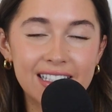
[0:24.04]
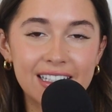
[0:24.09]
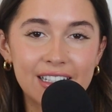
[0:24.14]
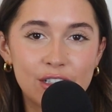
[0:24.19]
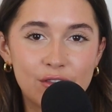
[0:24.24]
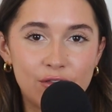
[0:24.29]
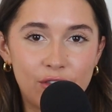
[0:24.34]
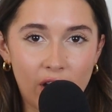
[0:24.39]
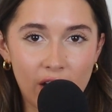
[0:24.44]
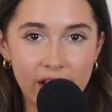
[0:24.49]

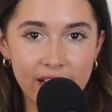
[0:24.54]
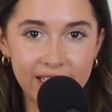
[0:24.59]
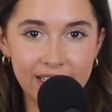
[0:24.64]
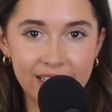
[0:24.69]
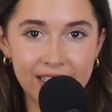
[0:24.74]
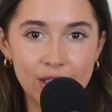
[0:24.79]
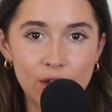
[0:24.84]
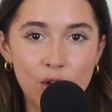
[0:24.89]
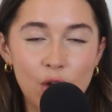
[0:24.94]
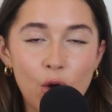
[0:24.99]

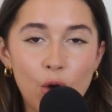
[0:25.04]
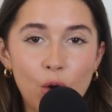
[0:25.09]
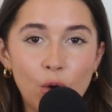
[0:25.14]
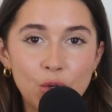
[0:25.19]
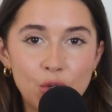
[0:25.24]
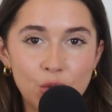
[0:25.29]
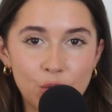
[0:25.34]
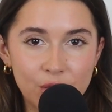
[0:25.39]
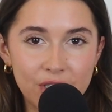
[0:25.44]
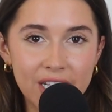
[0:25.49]
advice
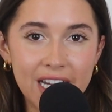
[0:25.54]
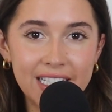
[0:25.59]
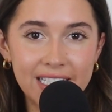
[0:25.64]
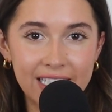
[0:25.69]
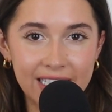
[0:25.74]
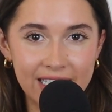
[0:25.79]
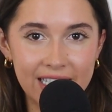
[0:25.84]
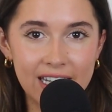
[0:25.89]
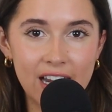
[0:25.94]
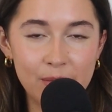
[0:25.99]
on your
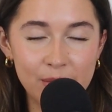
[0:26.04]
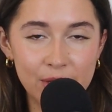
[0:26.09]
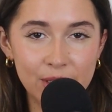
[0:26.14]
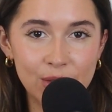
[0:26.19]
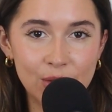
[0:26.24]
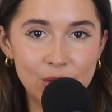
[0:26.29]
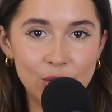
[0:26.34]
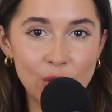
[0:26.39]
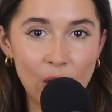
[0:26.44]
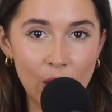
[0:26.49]
dating
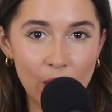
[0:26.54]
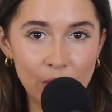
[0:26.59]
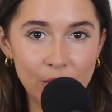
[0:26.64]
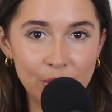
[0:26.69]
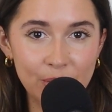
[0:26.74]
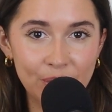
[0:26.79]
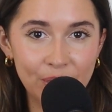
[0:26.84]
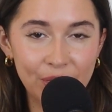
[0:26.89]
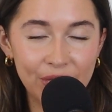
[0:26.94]
dilemmas. So,